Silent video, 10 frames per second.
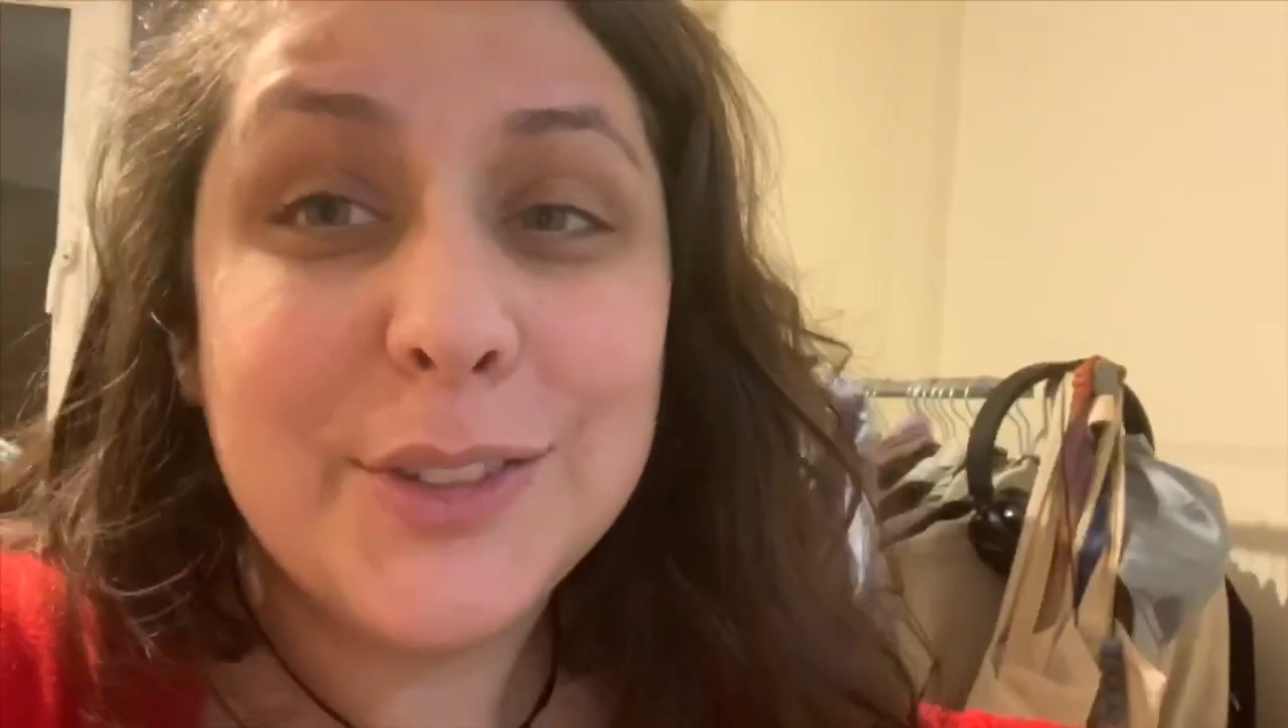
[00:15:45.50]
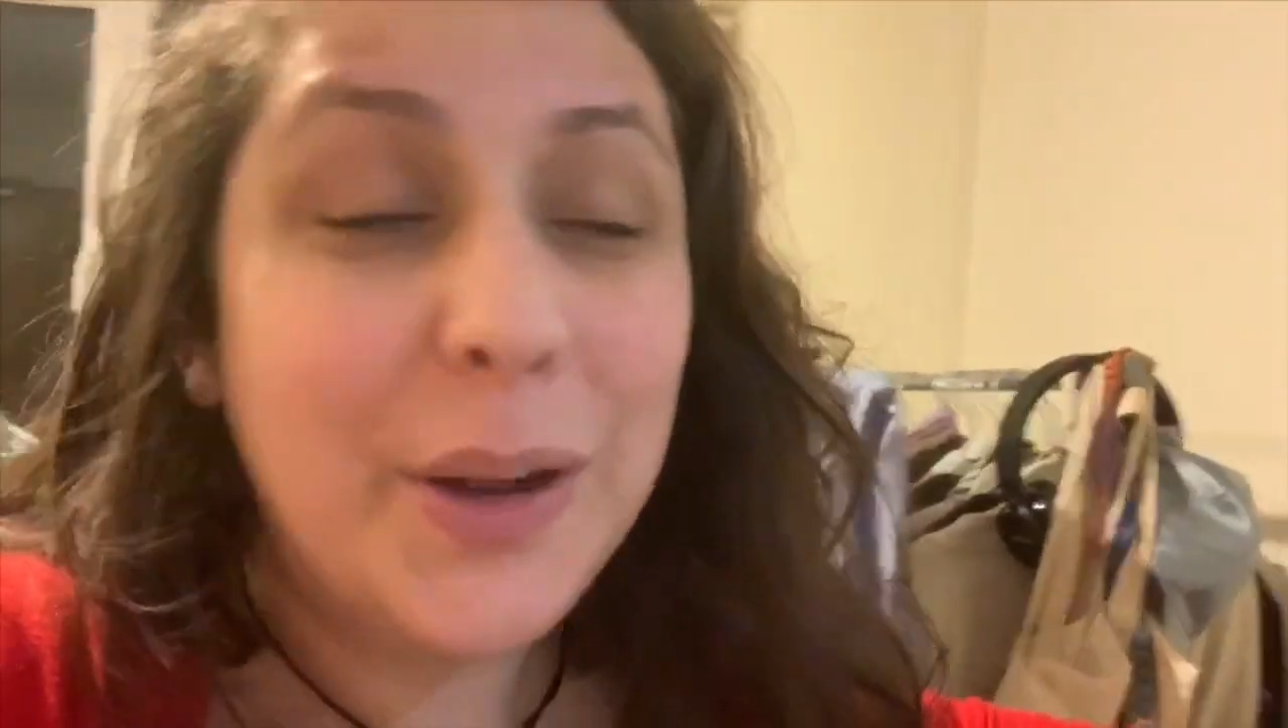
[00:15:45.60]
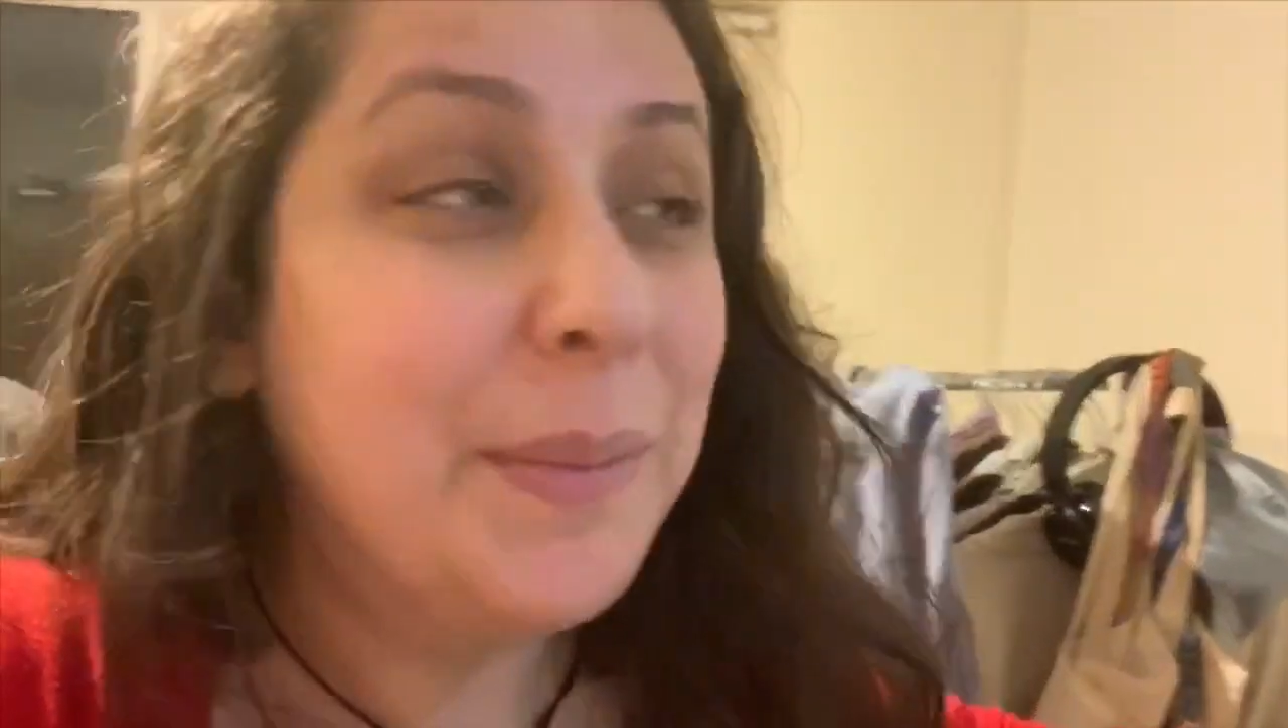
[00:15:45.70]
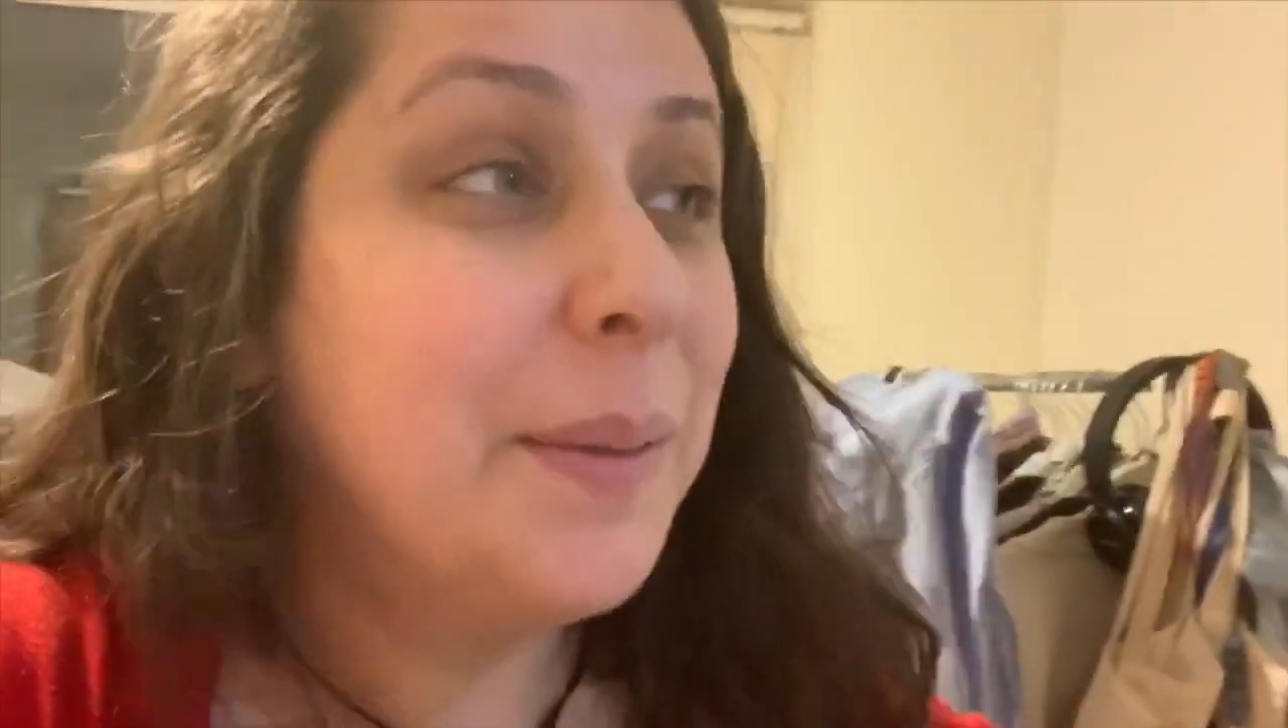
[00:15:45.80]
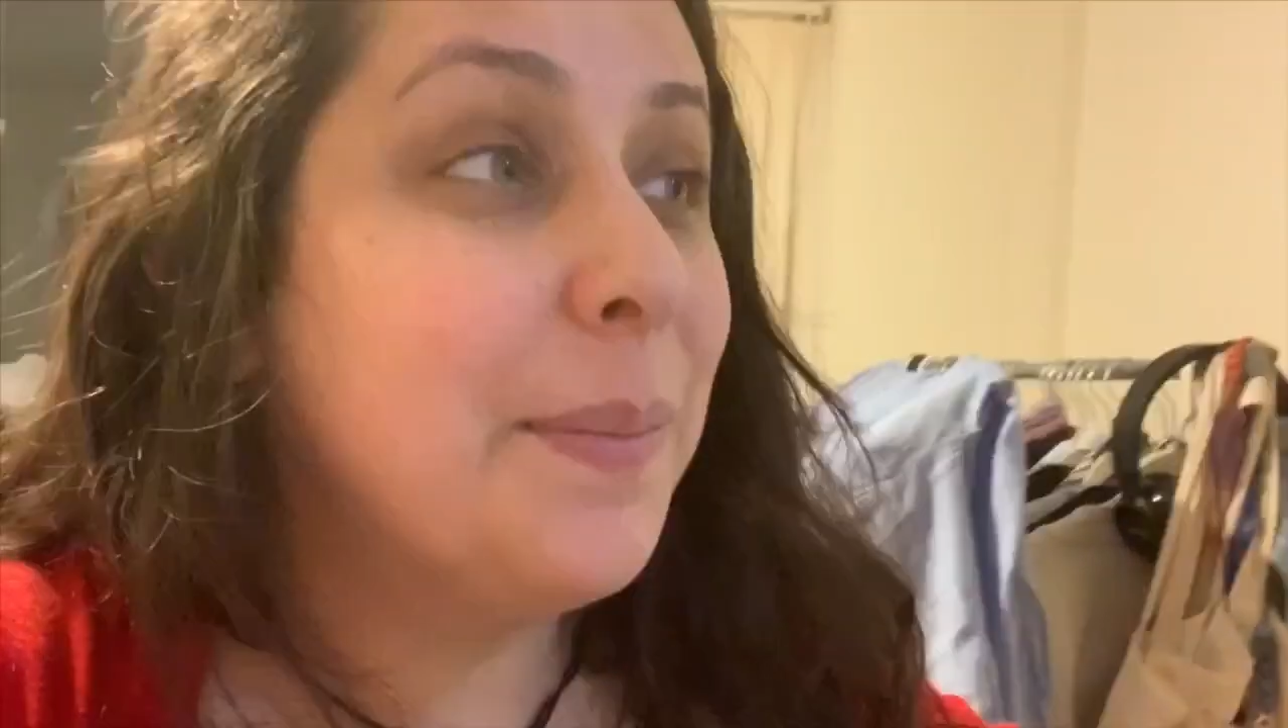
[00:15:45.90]

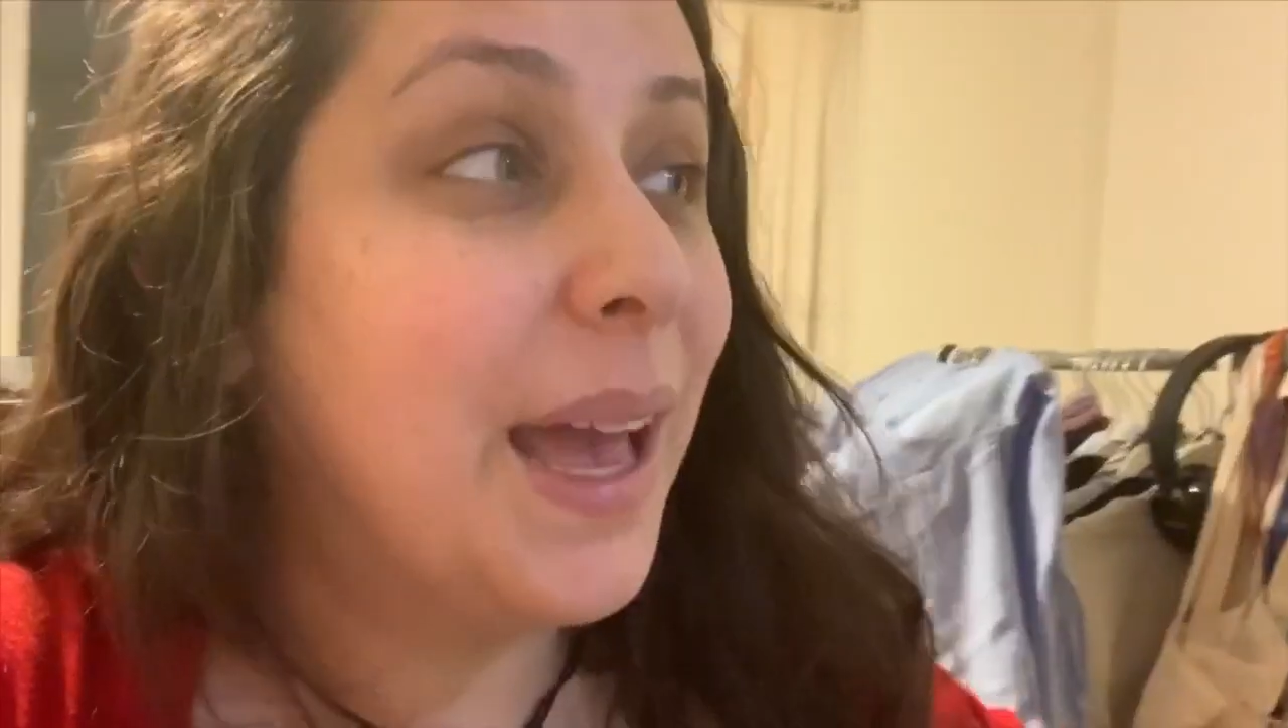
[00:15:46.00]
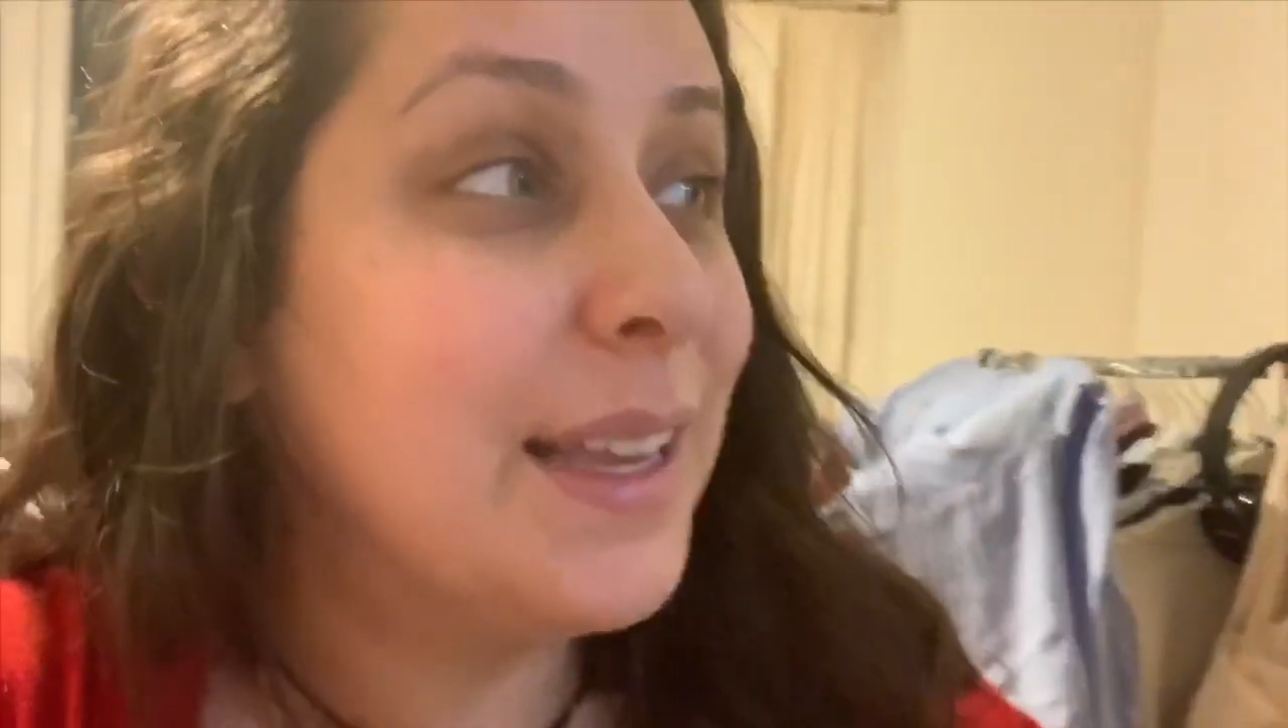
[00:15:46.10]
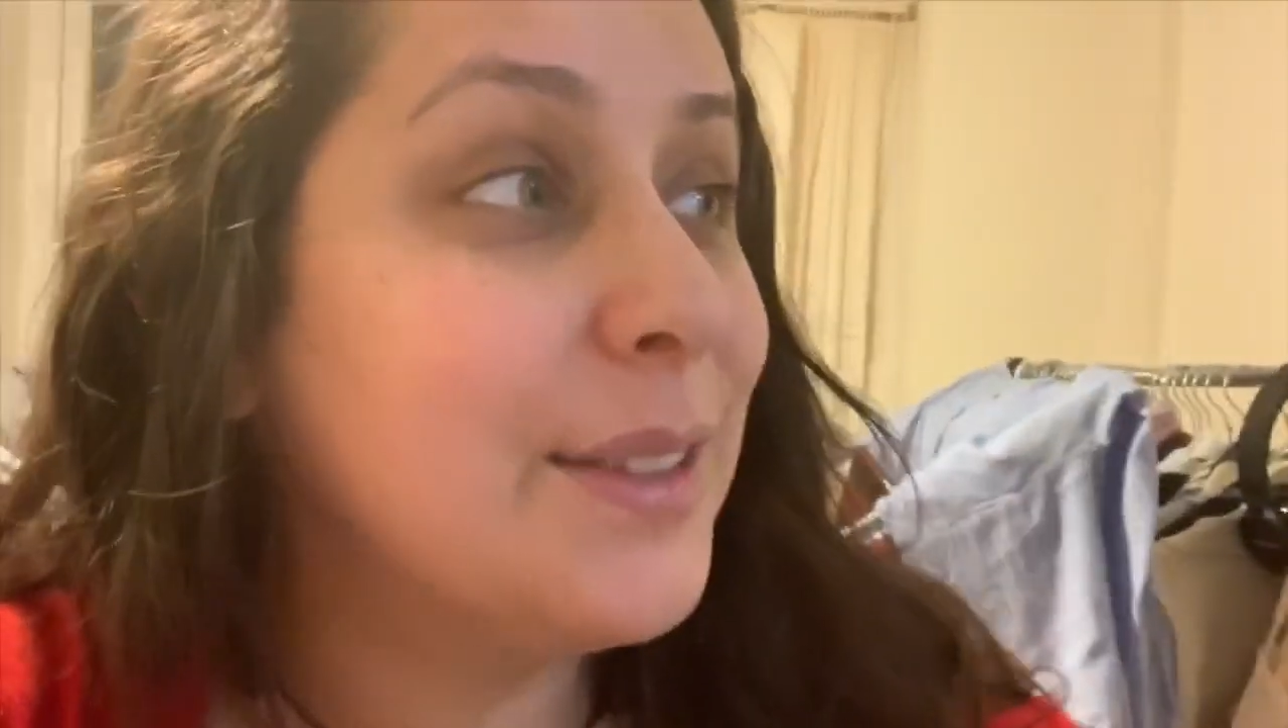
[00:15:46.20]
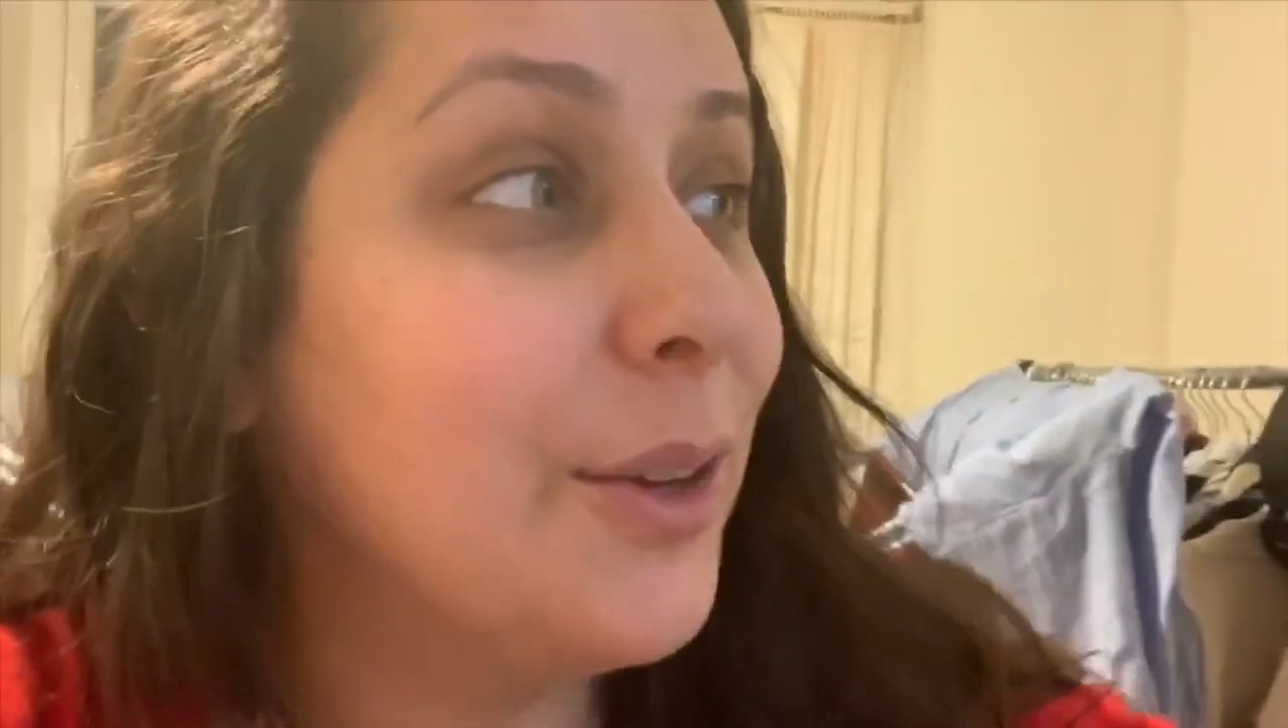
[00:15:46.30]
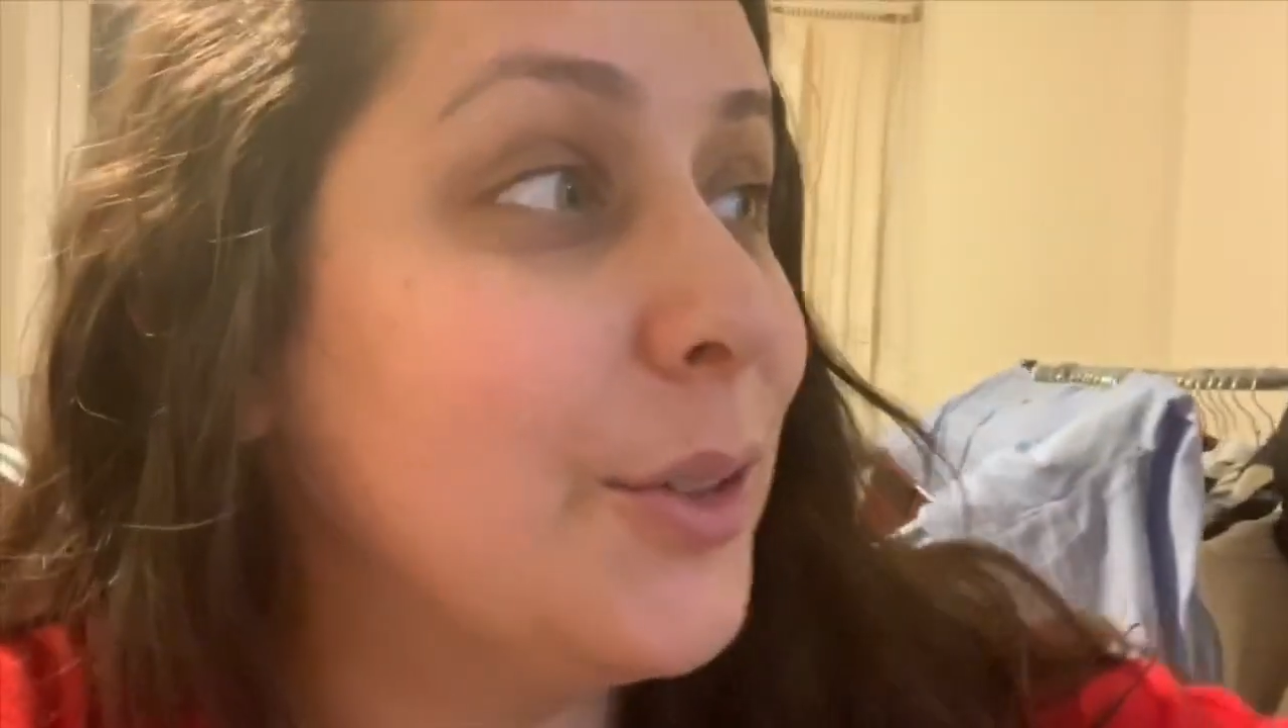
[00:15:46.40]
try my
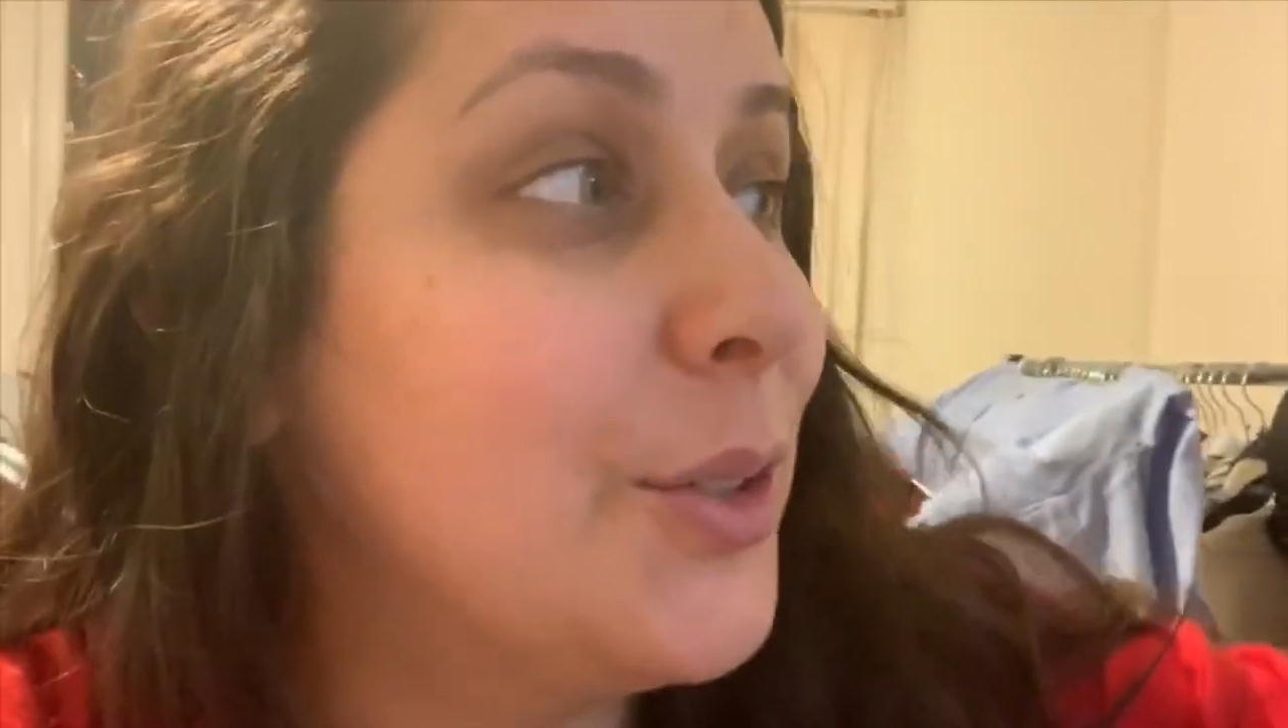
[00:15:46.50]
best, though,